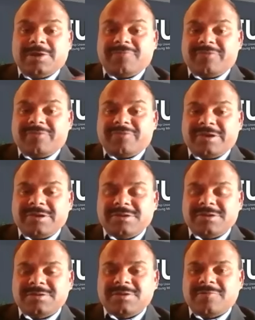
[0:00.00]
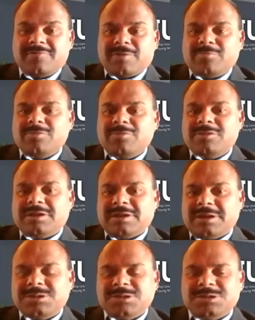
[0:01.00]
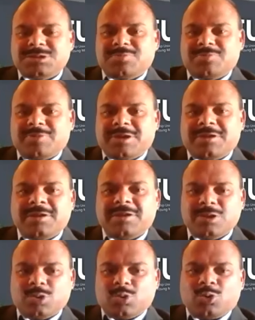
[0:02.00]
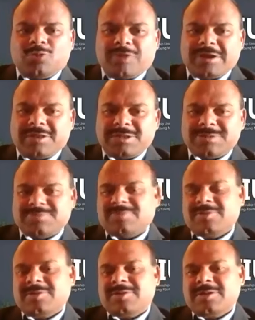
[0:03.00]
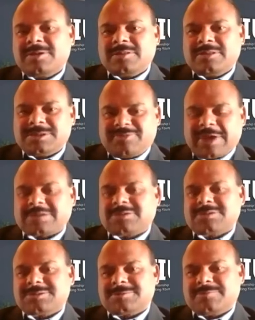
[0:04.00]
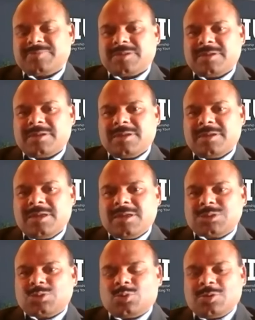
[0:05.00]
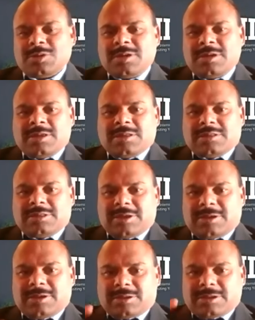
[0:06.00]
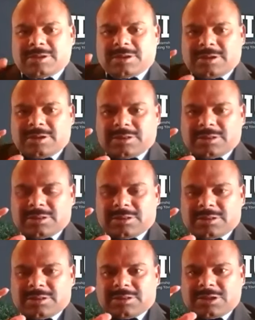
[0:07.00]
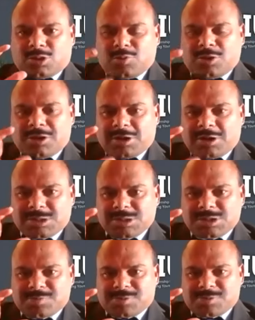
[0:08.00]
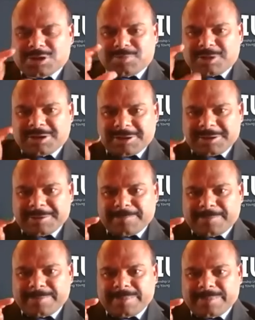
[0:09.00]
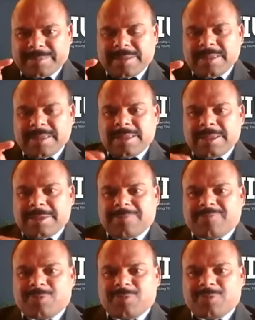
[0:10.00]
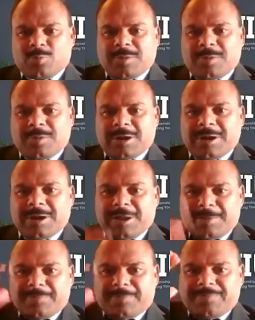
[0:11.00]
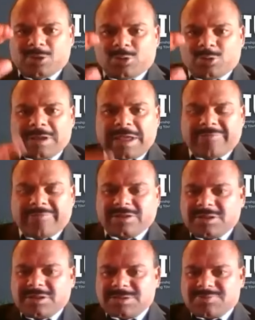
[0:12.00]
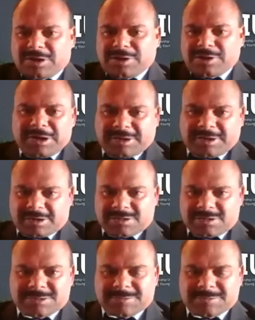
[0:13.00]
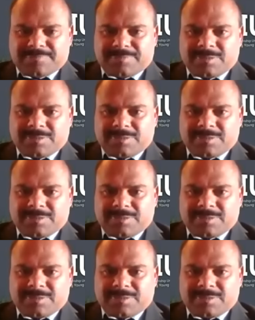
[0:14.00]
different from the relationship where you don't find these, these factors. So the, the human relationships ultimately, if you build up without having these fundamentals